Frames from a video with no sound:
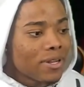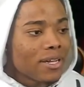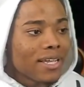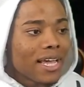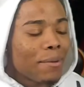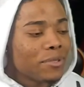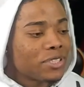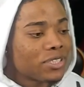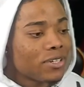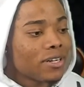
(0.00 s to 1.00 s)
look, yeah, I'm gonna
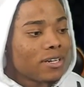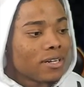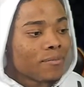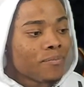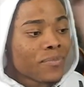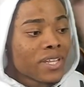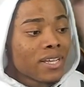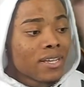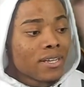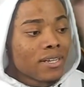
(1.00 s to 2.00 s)
show y'all. Look,
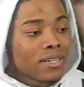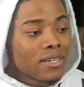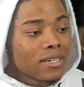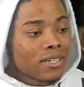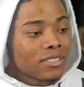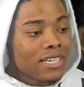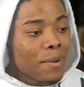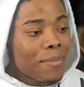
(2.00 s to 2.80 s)
yeah,